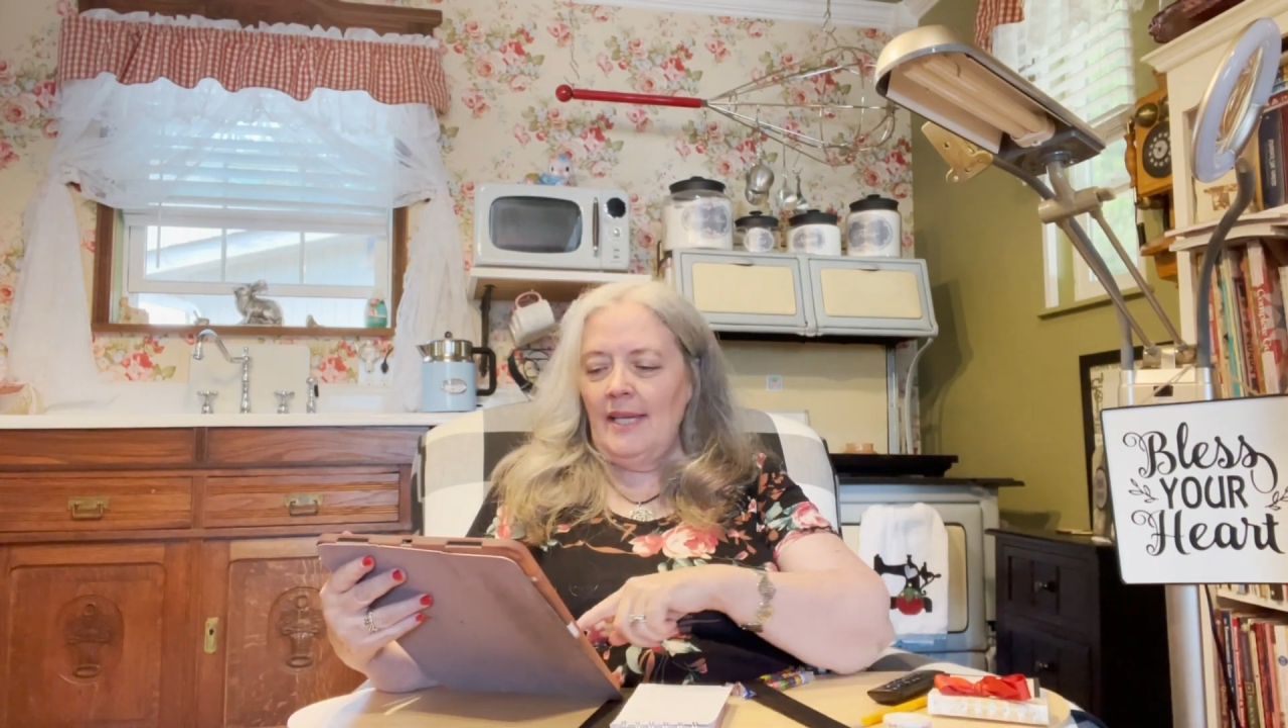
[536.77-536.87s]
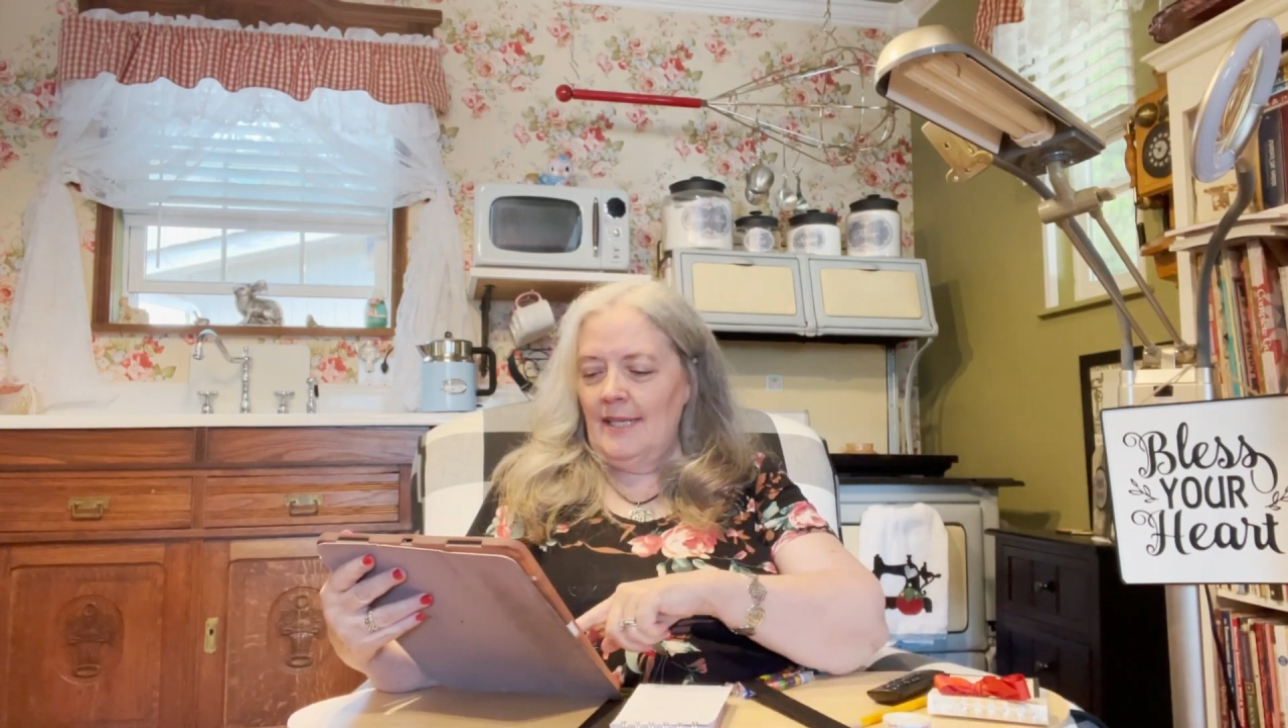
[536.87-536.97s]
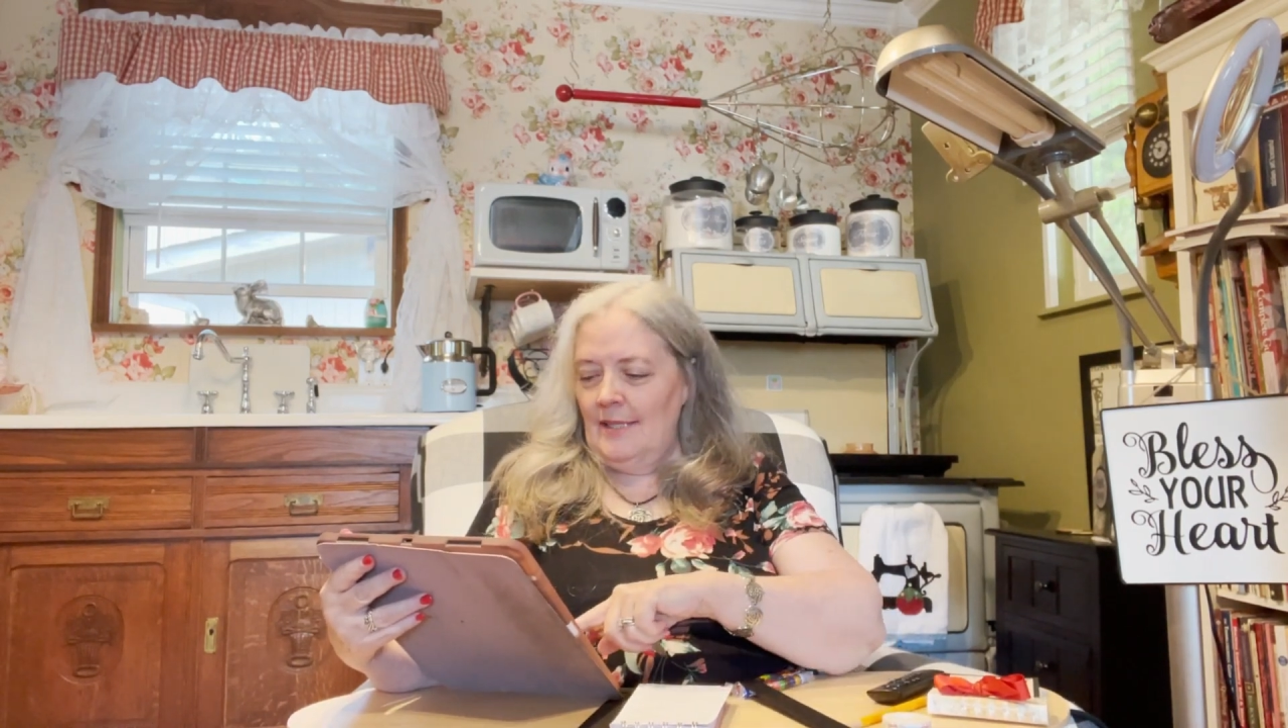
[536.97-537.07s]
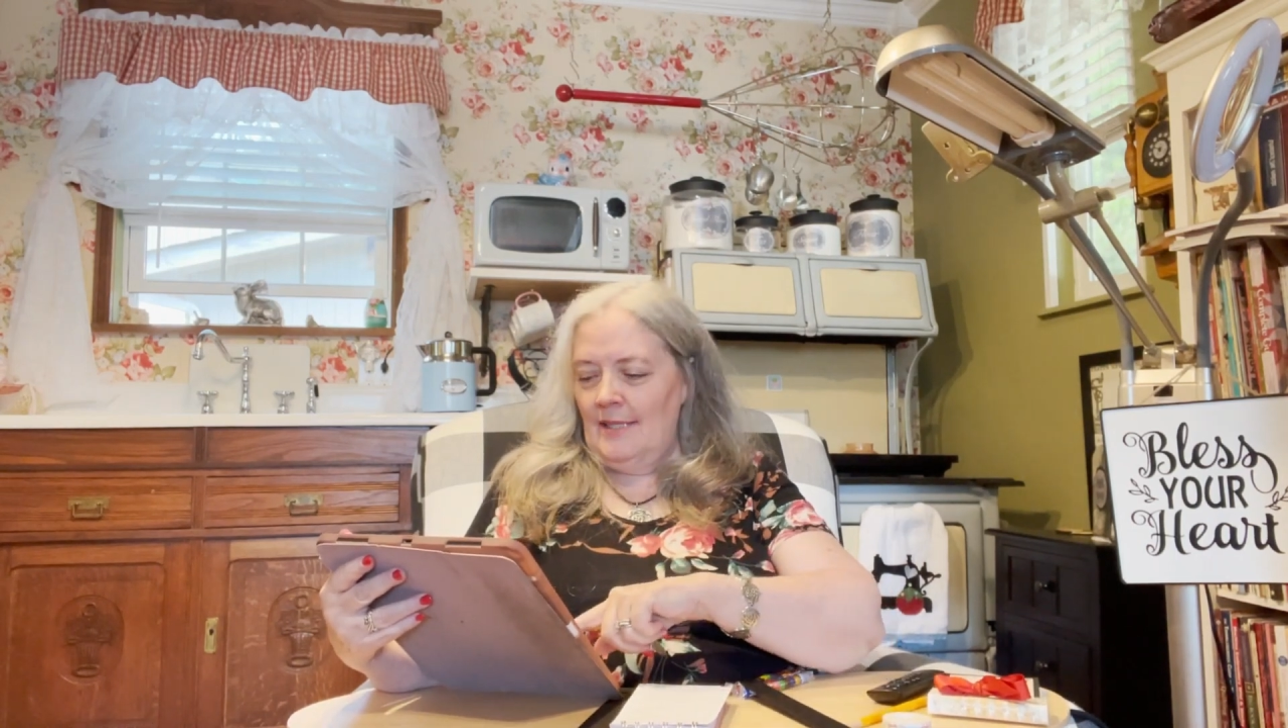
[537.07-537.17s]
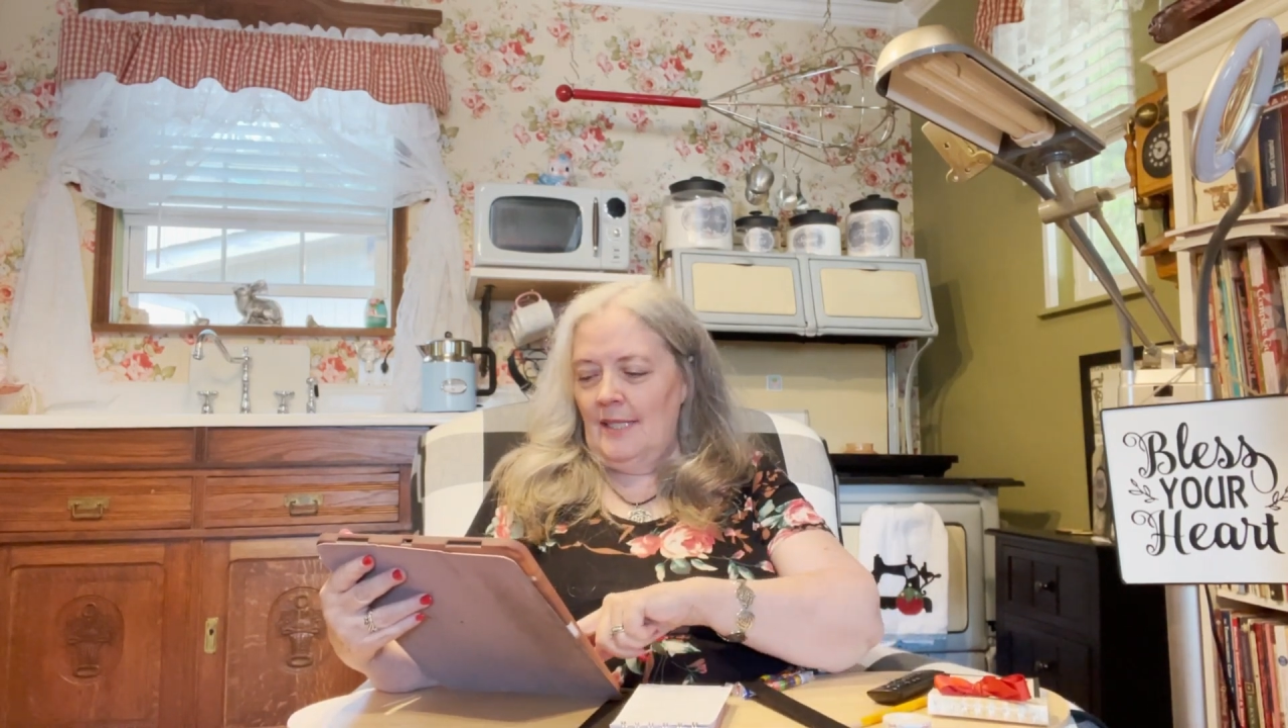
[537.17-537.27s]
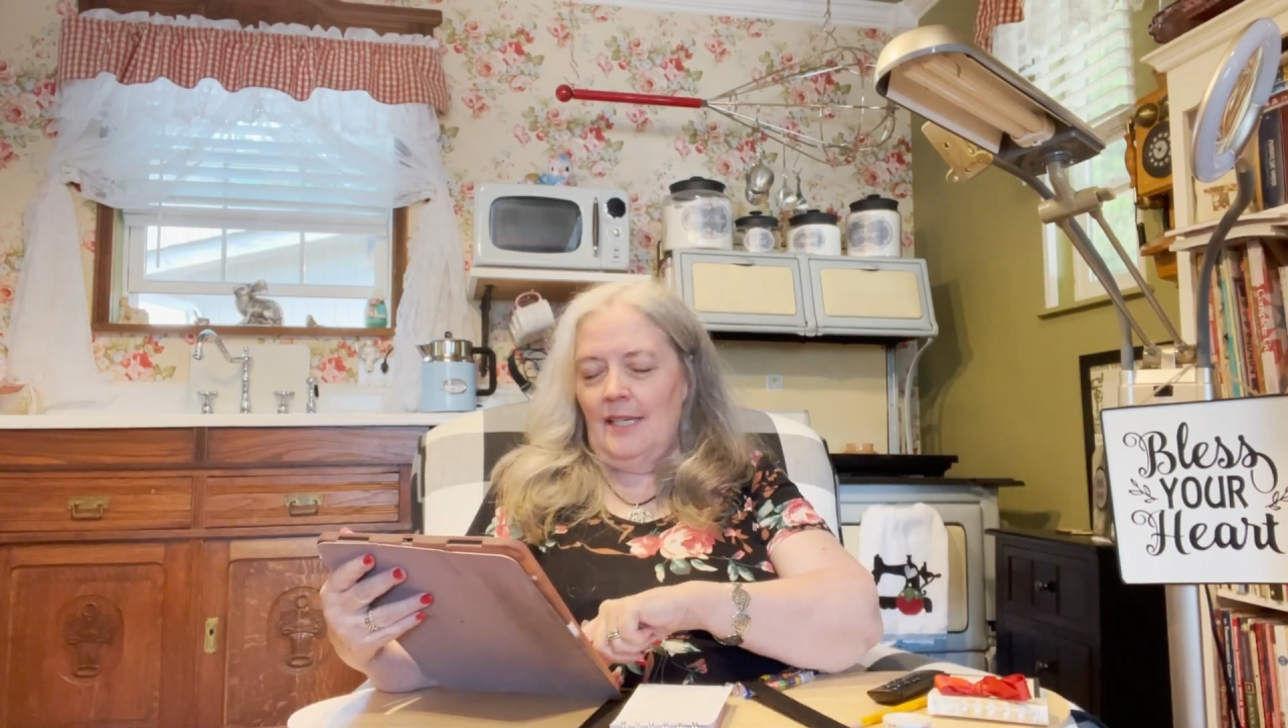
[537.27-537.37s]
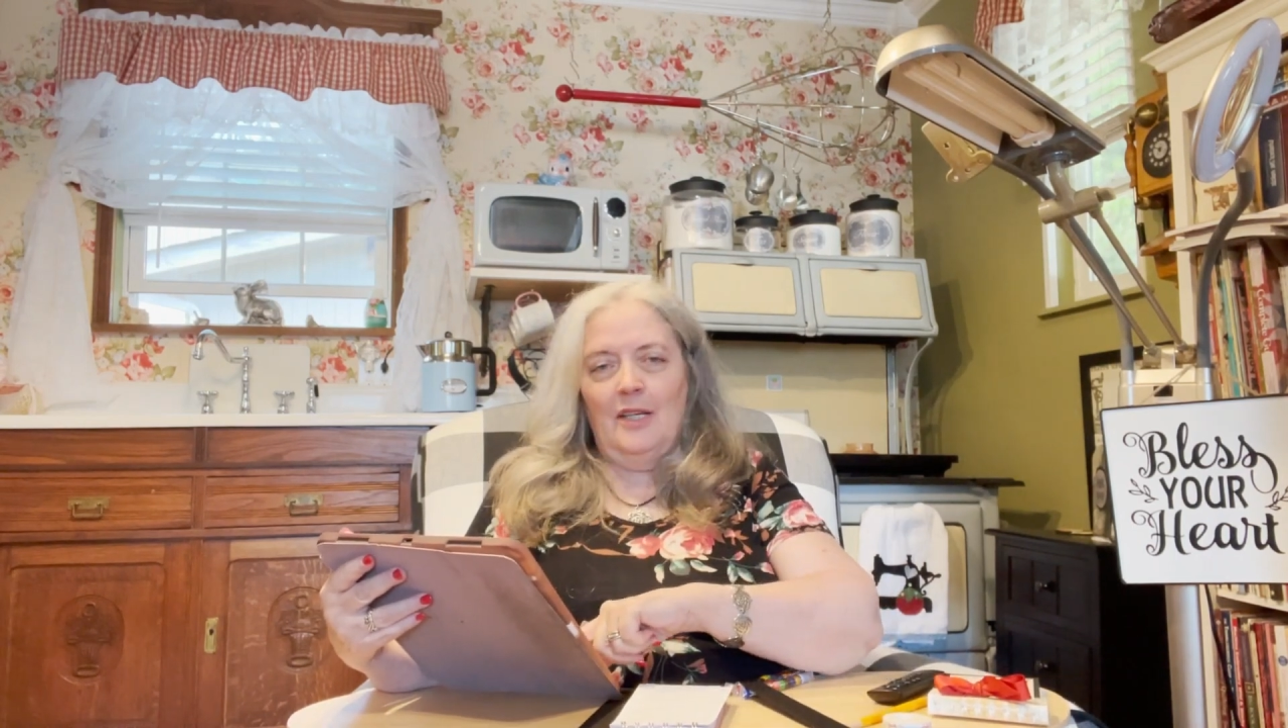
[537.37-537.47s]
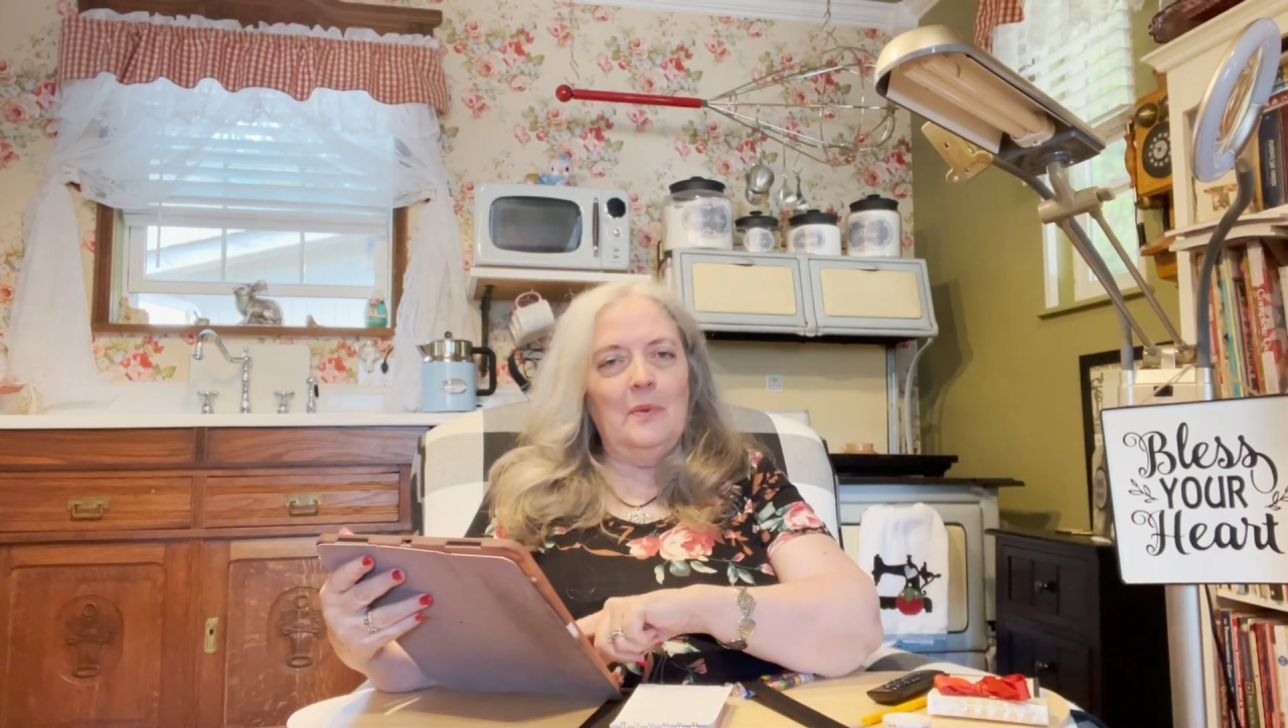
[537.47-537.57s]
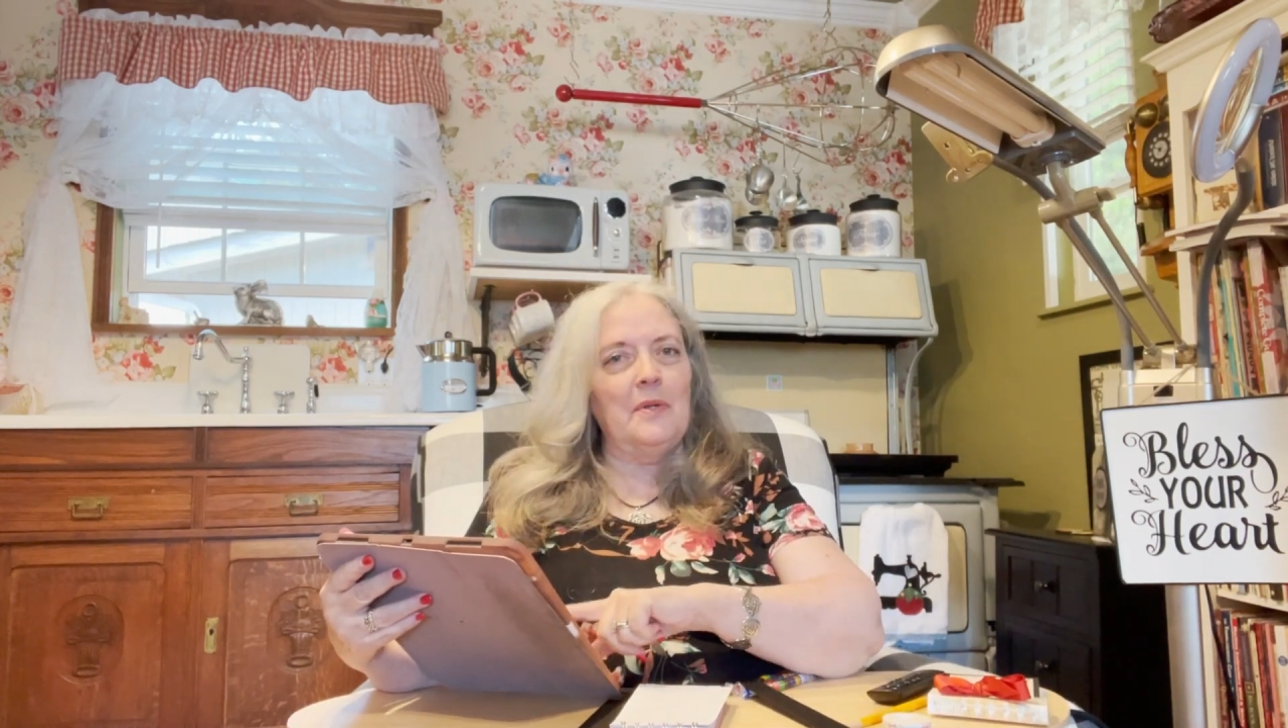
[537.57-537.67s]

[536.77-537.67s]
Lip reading: can sit here